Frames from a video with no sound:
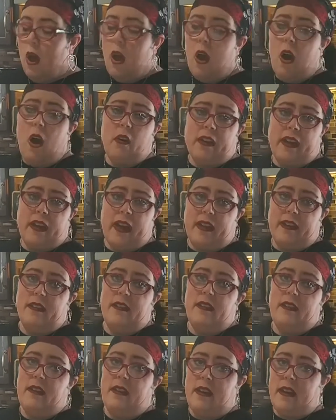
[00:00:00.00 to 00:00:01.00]
Okay,
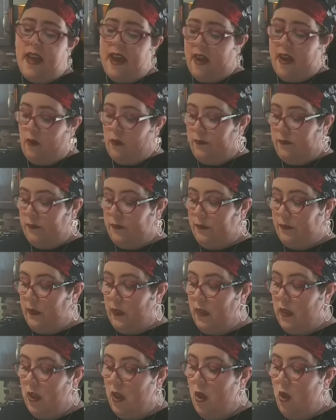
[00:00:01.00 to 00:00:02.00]
now
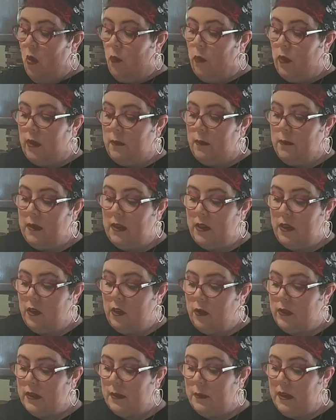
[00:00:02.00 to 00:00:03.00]
what I'm going to do
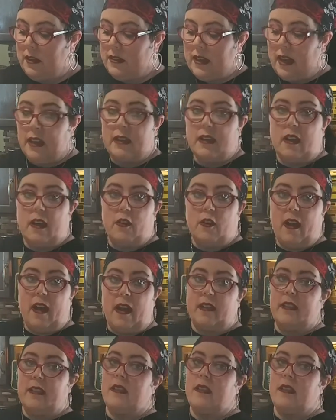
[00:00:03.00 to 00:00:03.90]
is I'm going to take another egg.